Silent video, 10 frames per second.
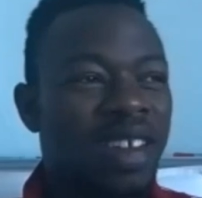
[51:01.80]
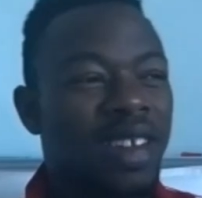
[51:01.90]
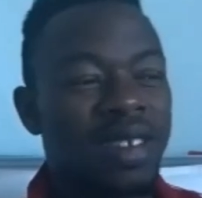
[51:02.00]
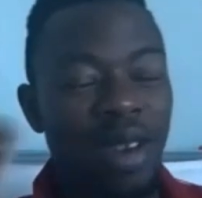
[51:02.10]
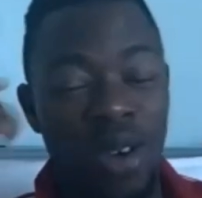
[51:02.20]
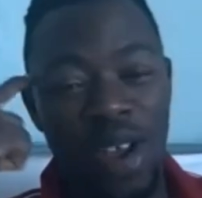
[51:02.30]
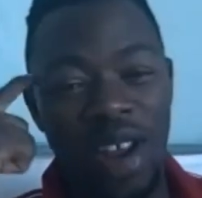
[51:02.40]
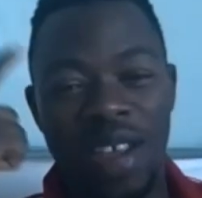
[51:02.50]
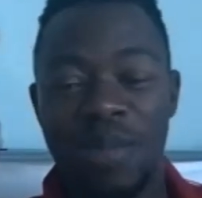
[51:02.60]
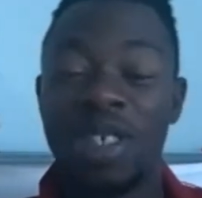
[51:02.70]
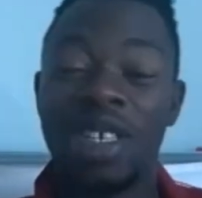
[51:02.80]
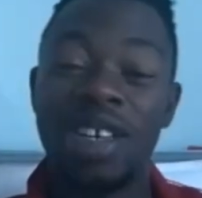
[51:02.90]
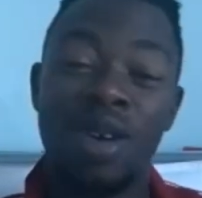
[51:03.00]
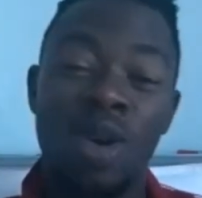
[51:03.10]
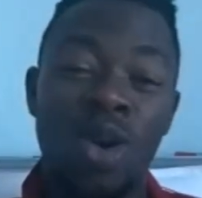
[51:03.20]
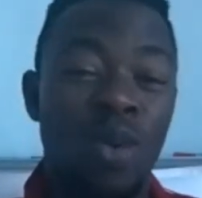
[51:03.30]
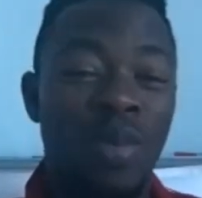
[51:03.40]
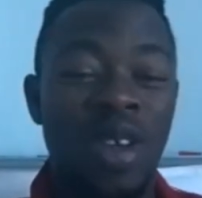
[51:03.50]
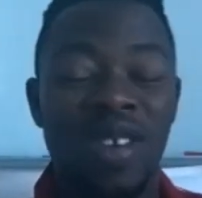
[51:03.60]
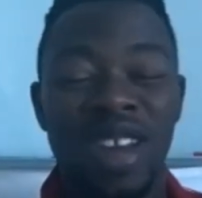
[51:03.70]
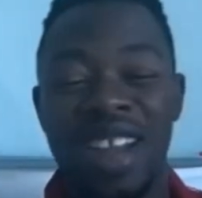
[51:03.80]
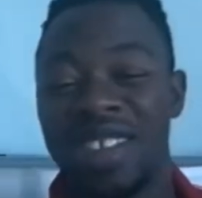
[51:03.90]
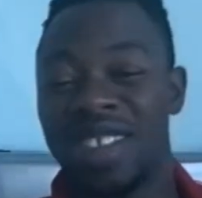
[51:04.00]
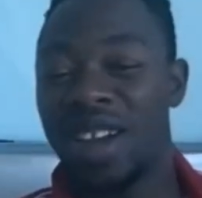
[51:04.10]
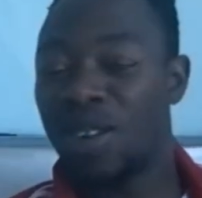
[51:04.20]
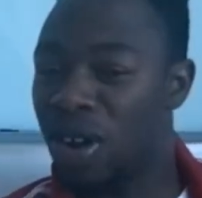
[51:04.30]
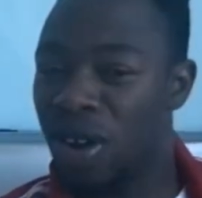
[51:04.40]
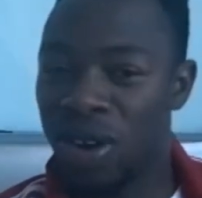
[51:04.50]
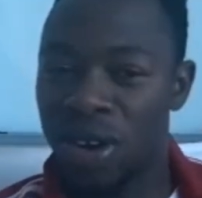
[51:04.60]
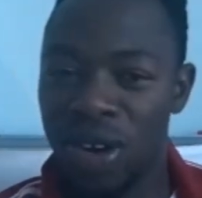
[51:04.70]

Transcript: they already imagine the logo being there is now better.